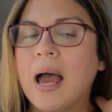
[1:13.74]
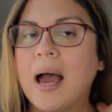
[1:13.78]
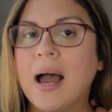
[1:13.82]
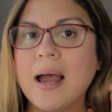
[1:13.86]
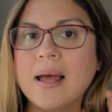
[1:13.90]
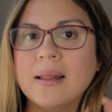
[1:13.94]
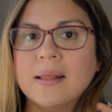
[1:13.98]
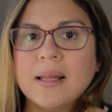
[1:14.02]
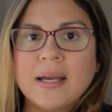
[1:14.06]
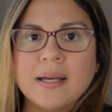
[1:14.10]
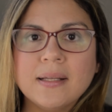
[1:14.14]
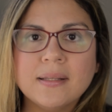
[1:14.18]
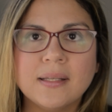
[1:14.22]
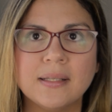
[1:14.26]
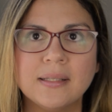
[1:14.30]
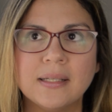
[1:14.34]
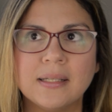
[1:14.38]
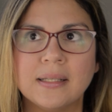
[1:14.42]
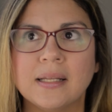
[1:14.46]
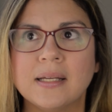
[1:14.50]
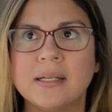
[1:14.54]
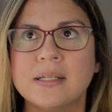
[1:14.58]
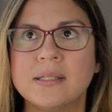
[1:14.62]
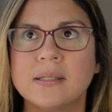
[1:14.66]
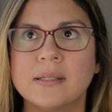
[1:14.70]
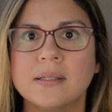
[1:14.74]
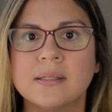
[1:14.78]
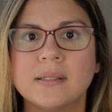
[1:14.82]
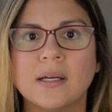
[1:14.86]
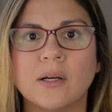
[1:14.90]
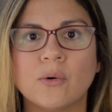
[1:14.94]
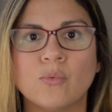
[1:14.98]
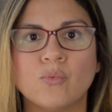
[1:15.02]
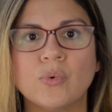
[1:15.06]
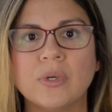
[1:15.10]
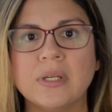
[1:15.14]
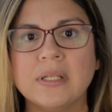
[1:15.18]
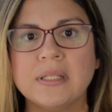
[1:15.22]
I like that the lessons
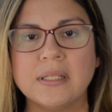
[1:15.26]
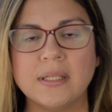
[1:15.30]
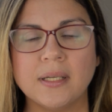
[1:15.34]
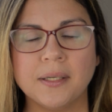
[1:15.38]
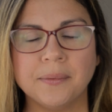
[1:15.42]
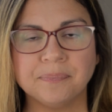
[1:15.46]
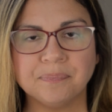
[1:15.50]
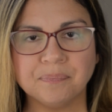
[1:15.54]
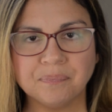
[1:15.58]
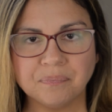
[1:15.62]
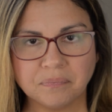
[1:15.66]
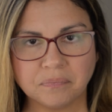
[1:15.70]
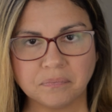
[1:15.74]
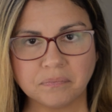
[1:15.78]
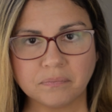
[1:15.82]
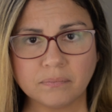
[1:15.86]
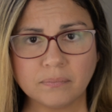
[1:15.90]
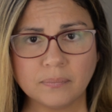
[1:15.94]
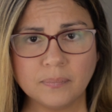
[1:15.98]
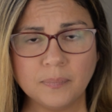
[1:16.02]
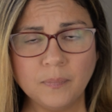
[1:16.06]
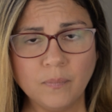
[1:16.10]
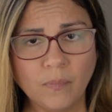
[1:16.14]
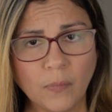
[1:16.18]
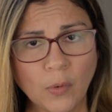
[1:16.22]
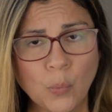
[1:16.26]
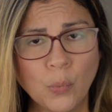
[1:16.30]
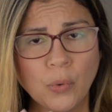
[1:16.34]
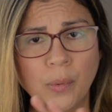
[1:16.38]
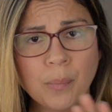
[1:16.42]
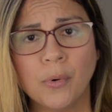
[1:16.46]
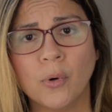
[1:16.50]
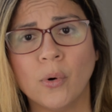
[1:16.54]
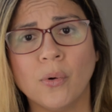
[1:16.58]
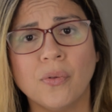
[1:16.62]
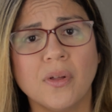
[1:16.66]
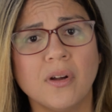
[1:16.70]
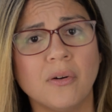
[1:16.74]
are written, we
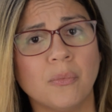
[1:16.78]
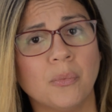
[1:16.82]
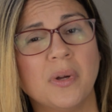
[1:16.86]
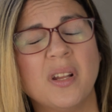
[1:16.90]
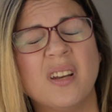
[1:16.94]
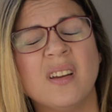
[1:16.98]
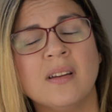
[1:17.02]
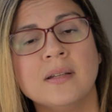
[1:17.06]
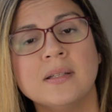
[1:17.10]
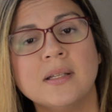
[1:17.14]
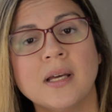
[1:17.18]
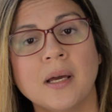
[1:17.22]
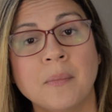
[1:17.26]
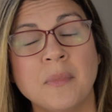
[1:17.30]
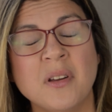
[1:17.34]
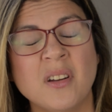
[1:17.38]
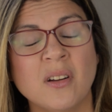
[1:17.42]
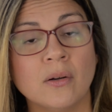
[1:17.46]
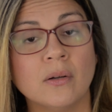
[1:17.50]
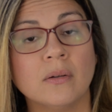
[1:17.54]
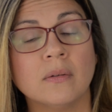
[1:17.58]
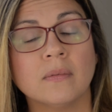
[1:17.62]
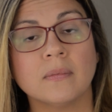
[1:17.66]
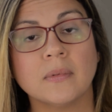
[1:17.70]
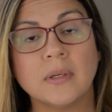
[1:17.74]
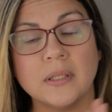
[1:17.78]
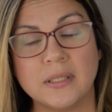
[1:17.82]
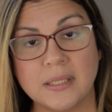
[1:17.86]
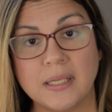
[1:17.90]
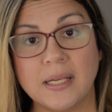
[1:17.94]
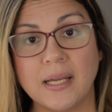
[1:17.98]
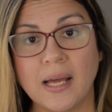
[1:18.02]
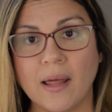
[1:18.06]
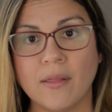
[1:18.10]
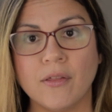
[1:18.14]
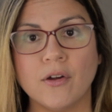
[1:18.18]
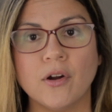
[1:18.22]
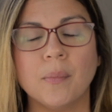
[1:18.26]
both are reading them,
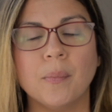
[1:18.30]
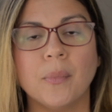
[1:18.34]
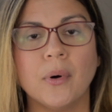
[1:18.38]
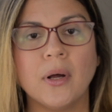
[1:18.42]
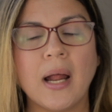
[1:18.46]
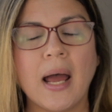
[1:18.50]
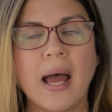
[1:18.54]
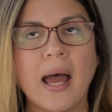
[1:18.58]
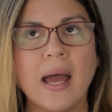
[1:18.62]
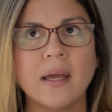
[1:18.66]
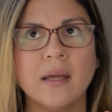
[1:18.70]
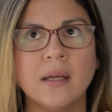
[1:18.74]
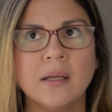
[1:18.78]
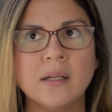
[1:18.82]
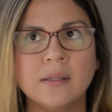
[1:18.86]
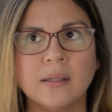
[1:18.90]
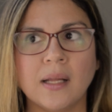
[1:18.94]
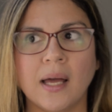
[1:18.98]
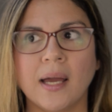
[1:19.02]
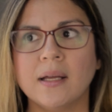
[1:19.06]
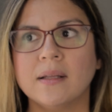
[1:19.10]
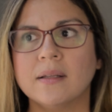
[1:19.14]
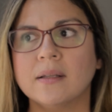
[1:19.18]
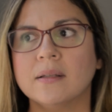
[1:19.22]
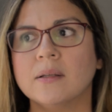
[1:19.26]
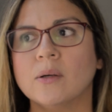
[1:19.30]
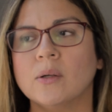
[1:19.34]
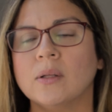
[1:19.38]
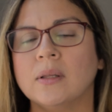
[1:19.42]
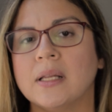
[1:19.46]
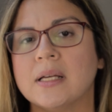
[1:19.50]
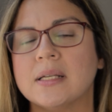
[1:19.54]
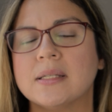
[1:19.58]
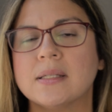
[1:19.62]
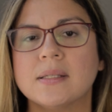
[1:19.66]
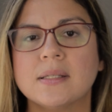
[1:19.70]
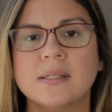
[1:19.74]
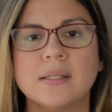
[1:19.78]
together, but I like the
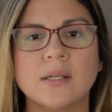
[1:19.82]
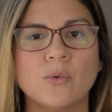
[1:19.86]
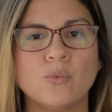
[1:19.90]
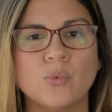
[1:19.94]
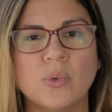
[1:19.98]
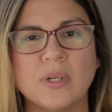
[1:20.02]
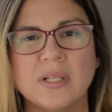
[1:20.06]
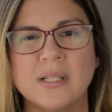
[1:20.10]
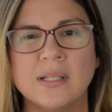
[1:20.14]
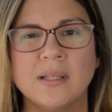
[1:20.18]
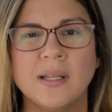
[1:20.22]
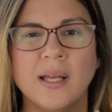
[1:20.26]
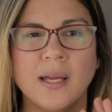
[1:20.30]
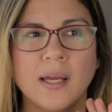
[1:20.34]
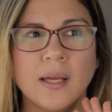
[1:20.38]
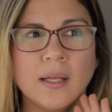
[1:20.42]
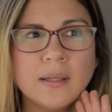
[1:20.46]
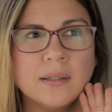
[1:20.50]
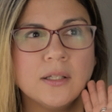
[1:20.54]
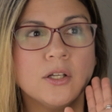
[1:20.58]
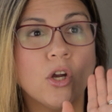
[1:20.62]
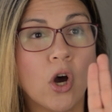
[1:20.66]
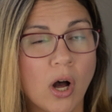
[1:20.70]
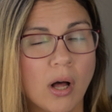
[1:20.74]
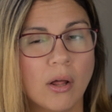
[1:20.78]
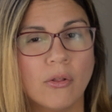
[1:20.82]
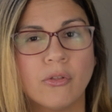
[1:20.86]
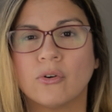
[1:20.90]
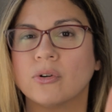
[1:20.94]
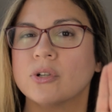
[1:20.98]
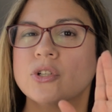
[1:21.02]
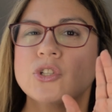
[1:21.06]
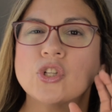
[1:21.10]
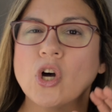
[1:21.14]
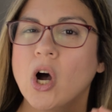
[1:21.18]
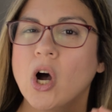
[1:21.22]
lessons that are written, like the author is